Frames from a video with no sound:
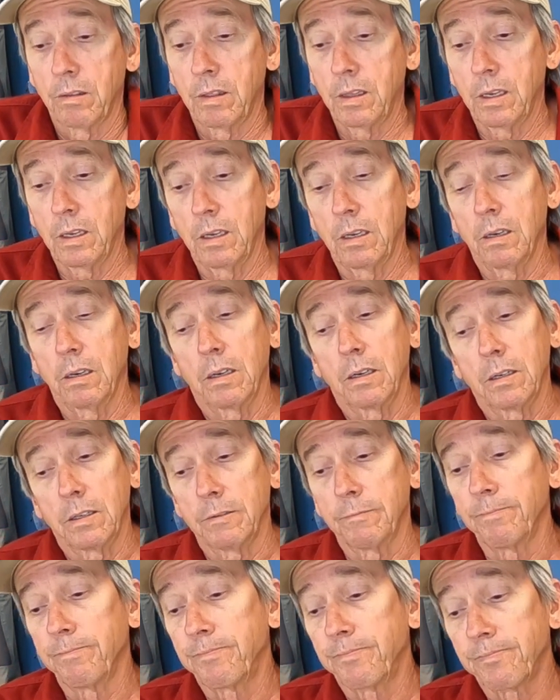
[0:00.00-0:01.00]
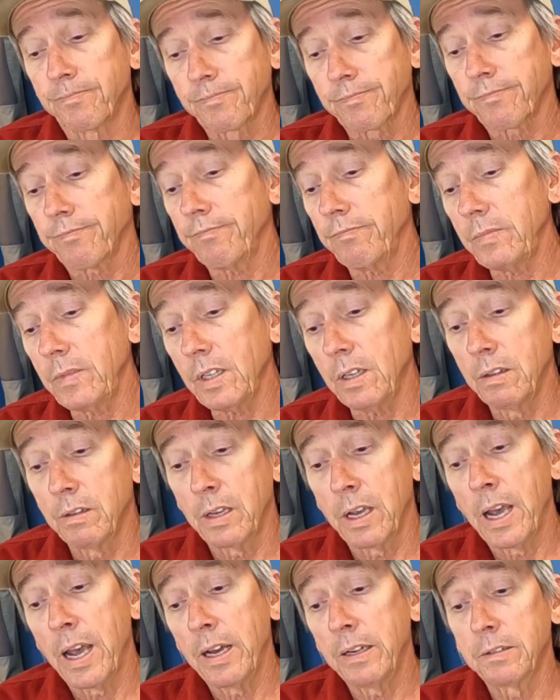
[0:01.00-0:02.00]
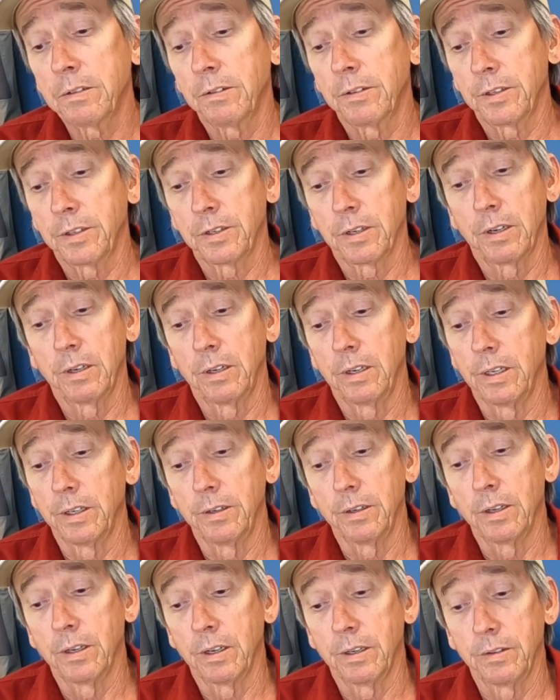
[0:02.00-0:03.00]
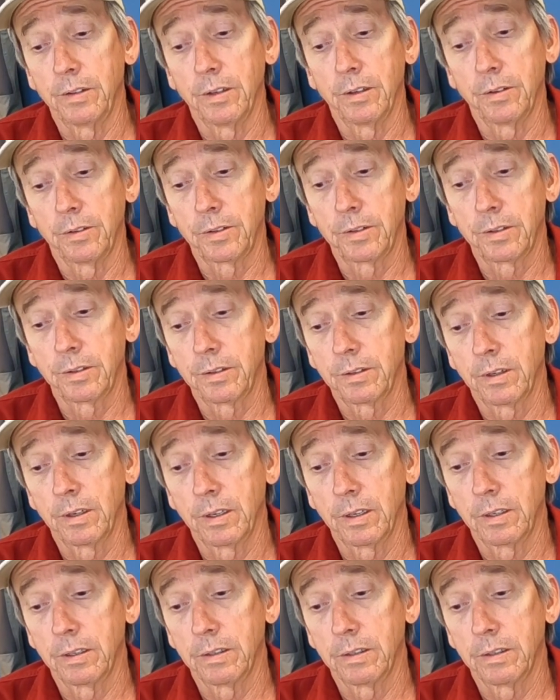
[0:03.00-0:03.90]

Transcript: The hazards on this